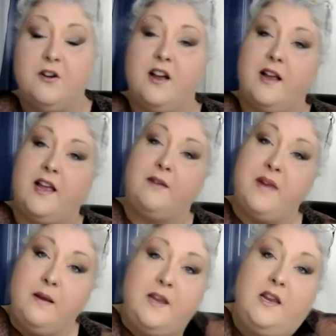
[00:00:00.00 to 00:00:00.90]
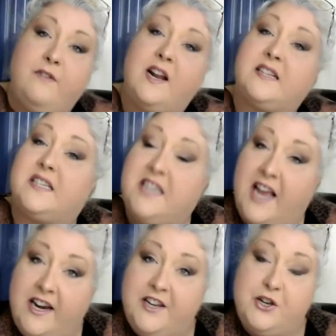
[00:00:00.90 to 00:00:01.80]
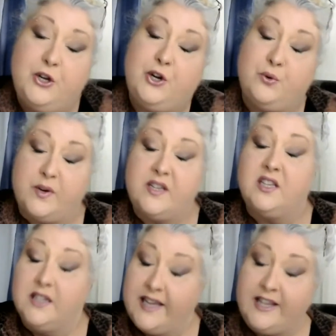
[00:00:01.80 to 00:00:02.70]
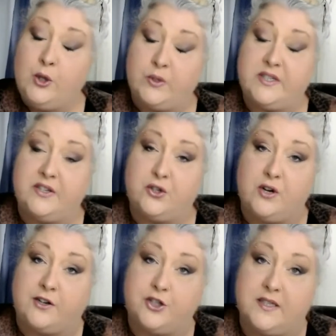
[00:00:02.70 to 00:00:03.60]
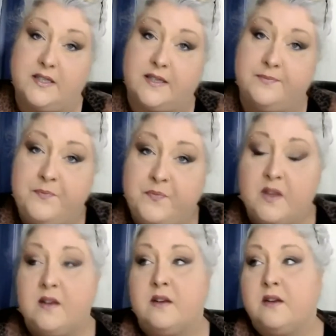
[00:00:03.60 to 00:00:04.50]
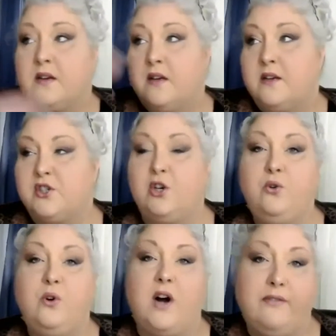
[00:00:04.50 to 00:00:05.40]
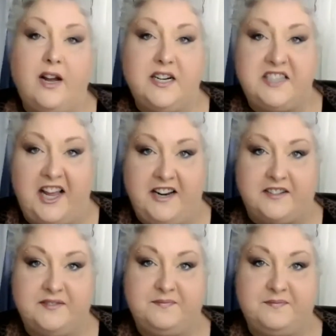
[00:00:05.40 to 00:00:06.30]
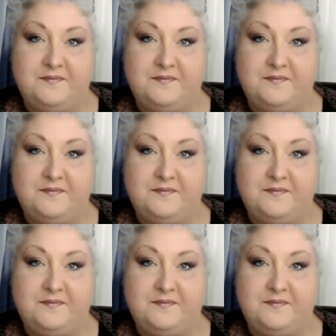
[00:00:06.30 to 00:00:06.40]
and maybe even as a tenant, you can read the landlord's instructions. So I've got a tenant.